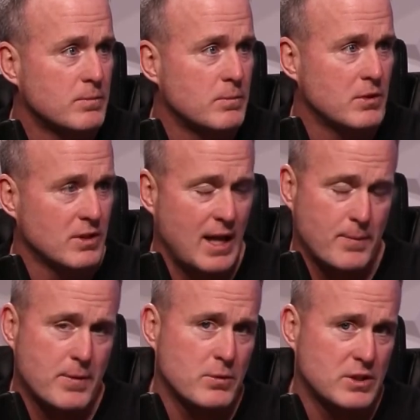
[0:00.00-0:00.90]
Because a lot of
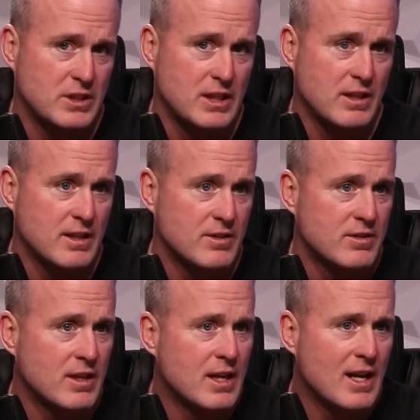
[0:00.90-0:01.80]
people are going to see this.
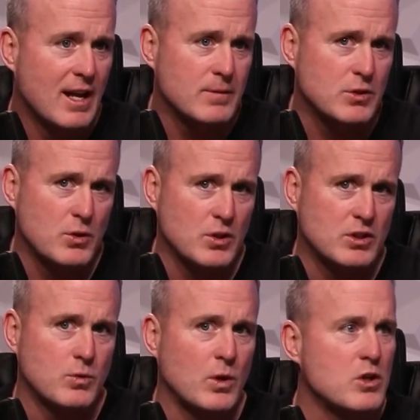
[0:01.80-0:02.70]
I'm just curious
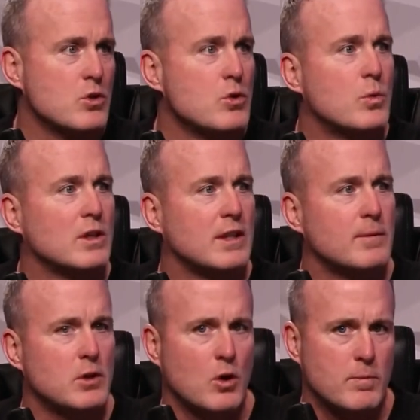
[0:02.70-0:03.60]
to what you want them to
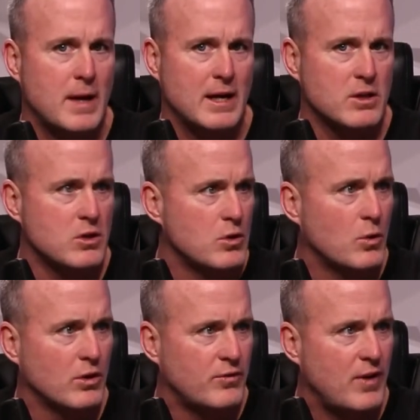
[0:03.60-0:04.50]
know about you
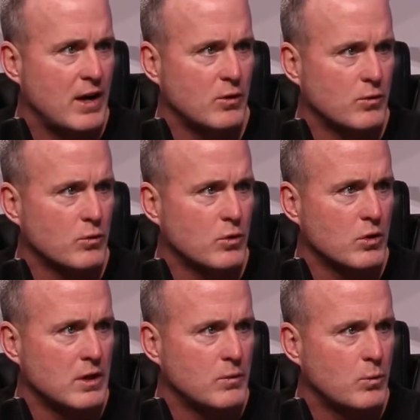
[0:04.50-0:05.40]
on the final roar
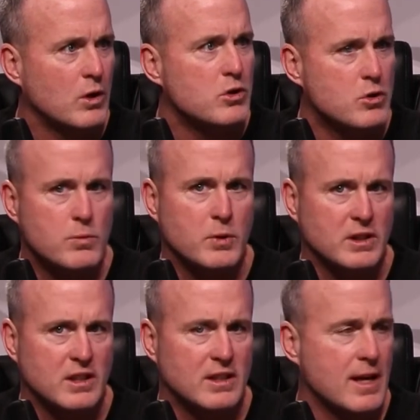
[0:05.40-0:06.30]
and what you bring
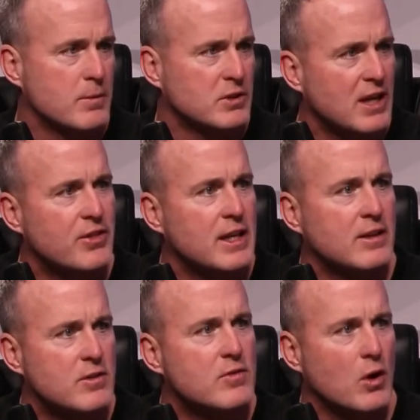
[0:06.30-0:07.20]
to the table, because I
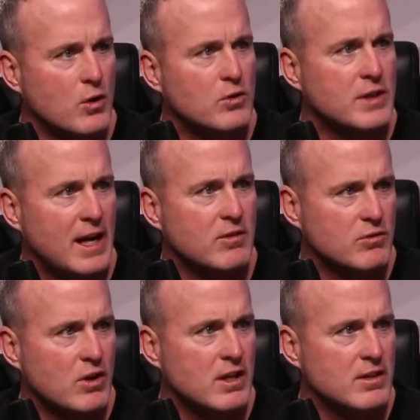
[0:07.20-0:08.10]
think you've earned that
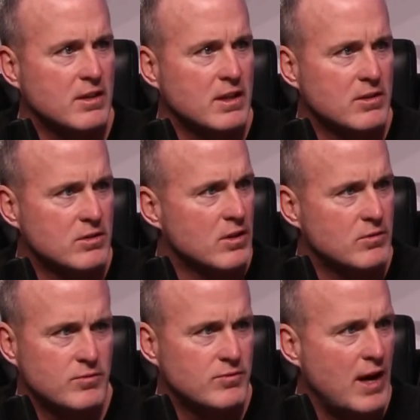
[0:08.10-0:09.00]
right. So
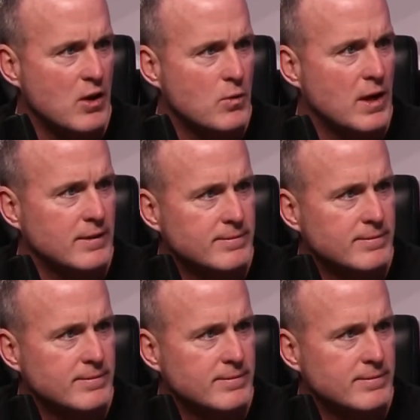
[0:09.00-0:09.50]
fire away.